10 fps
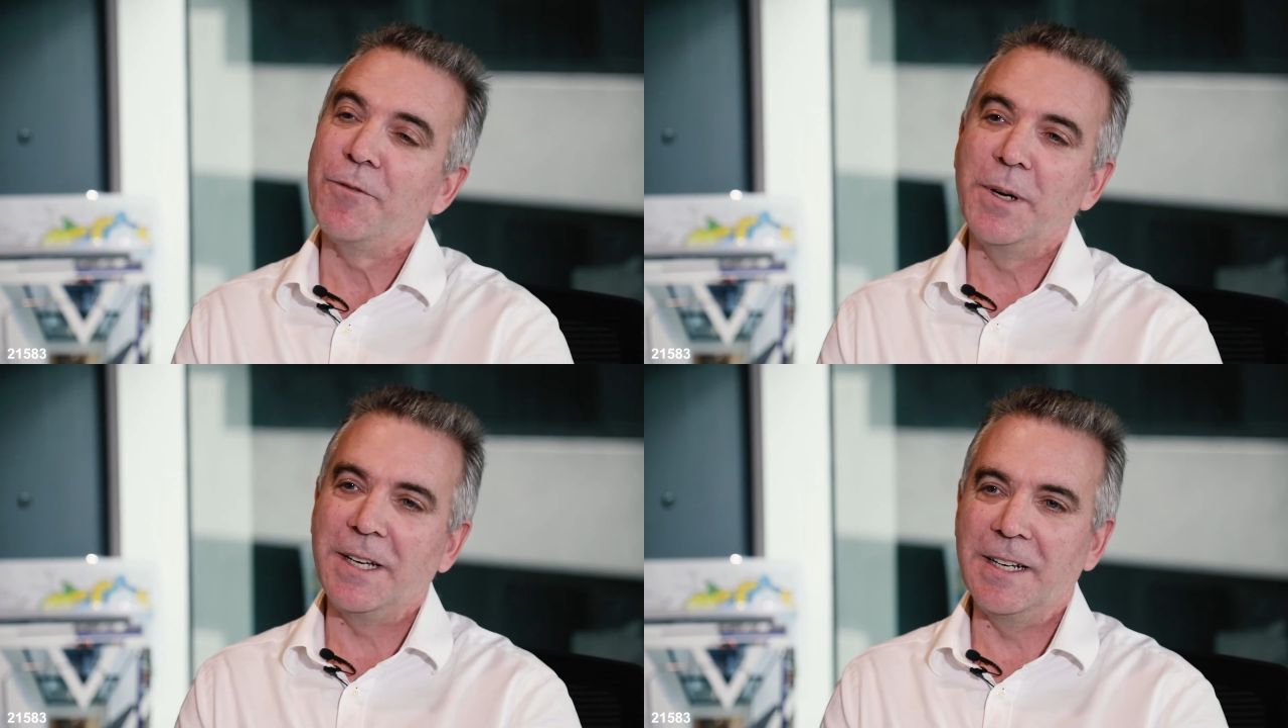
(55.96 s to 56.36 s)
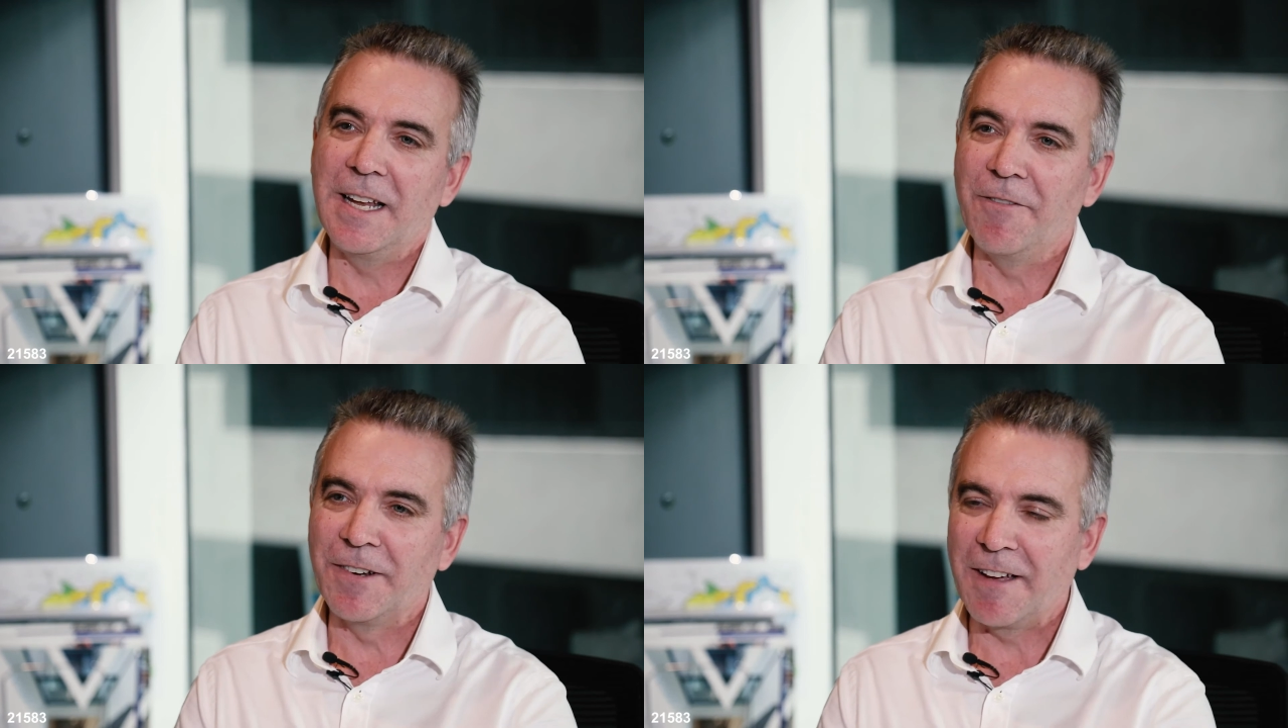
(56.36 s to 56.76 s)
if we didn't
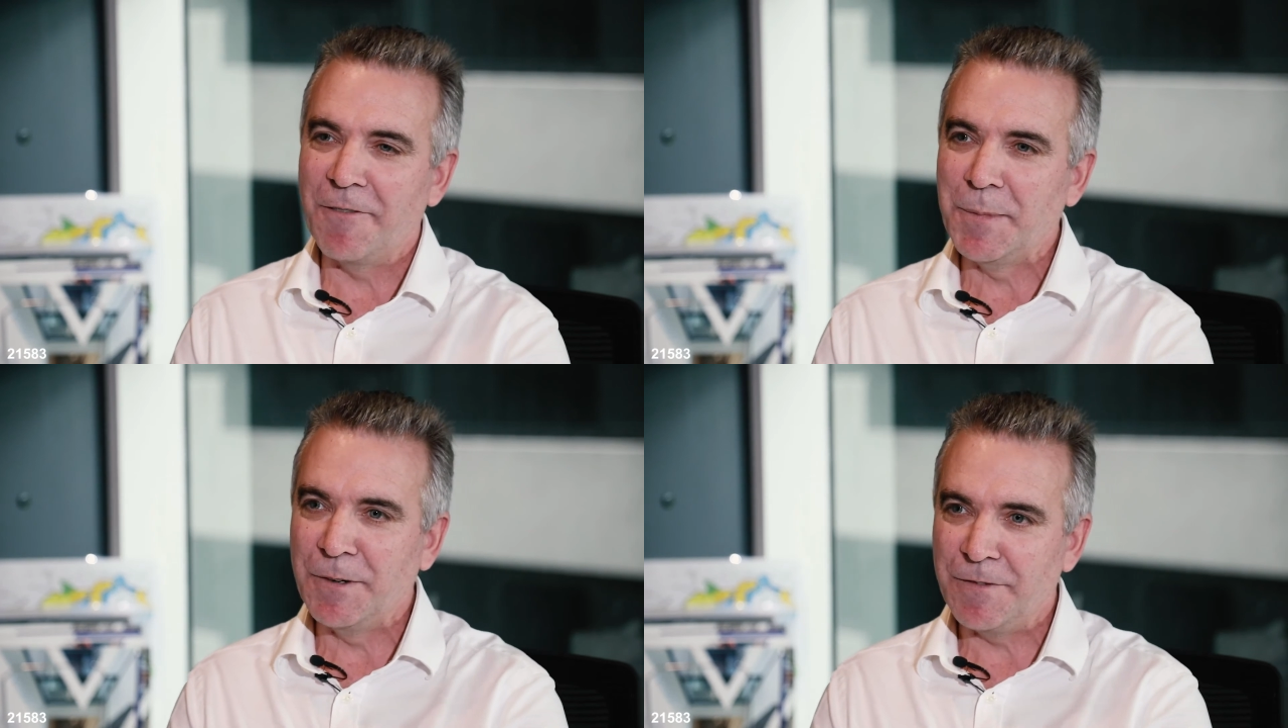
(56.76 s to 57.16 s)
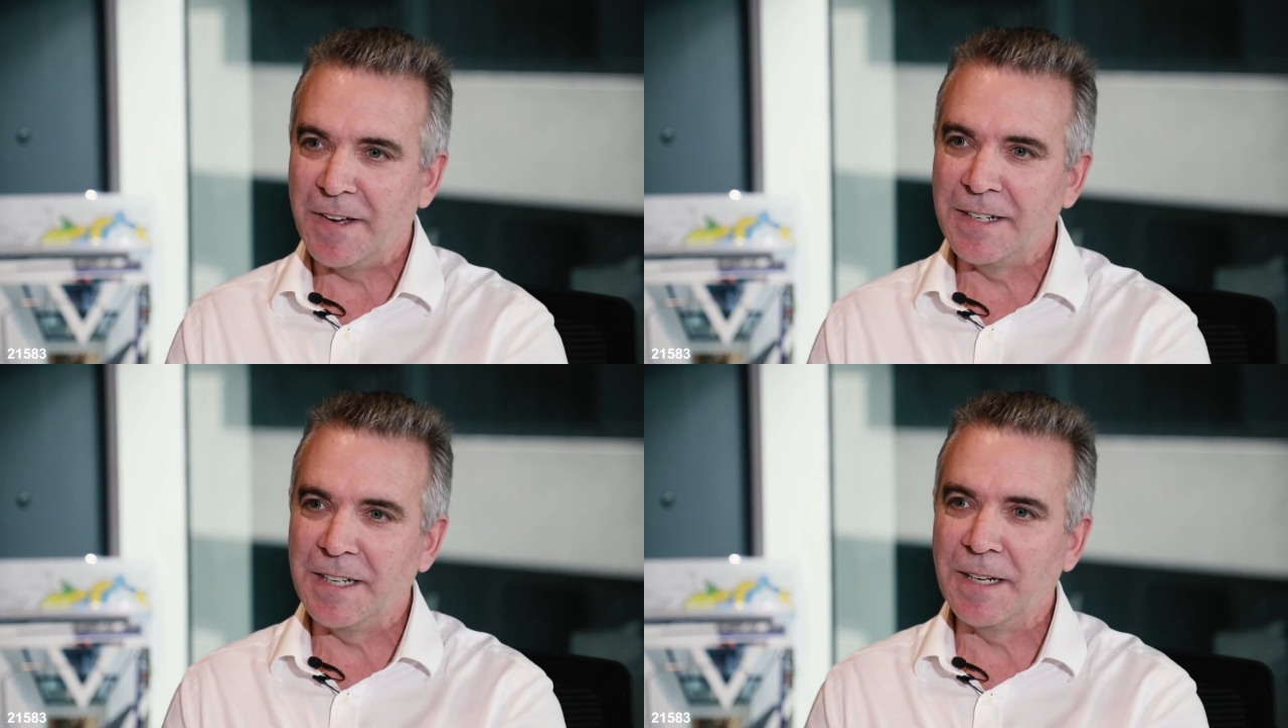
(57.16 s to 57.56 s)
have government
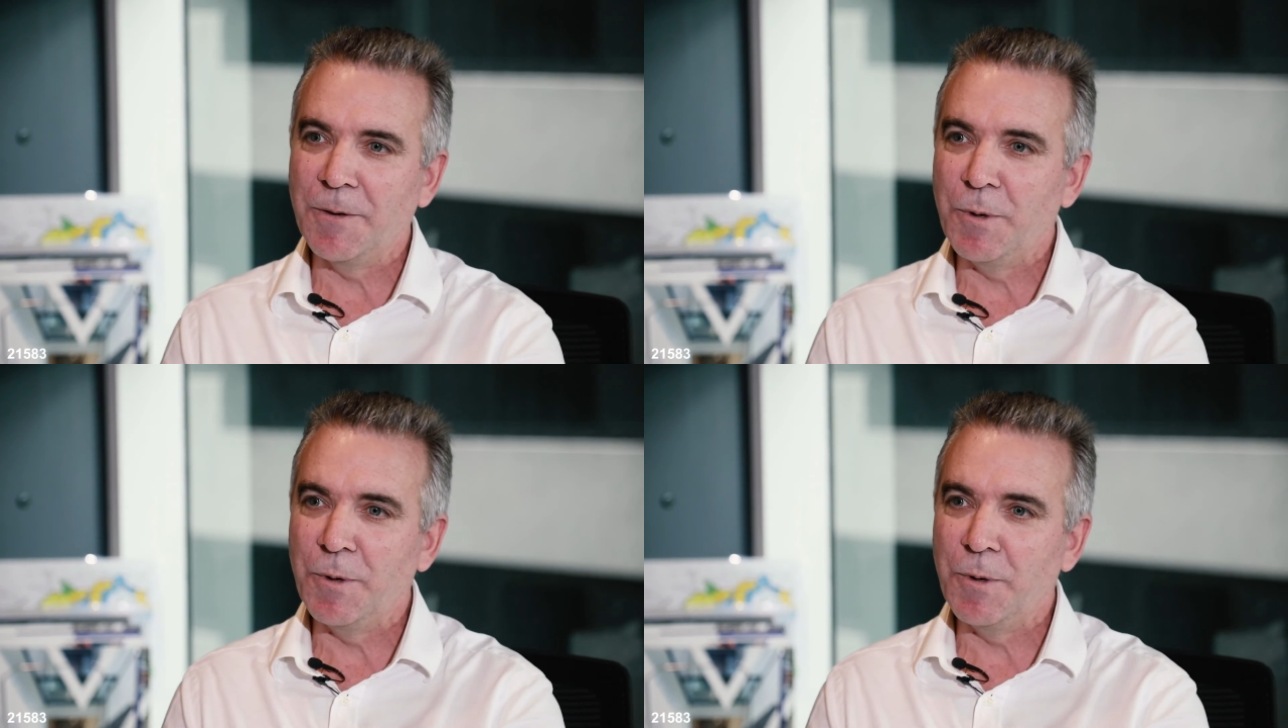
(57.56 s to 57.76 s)
funding,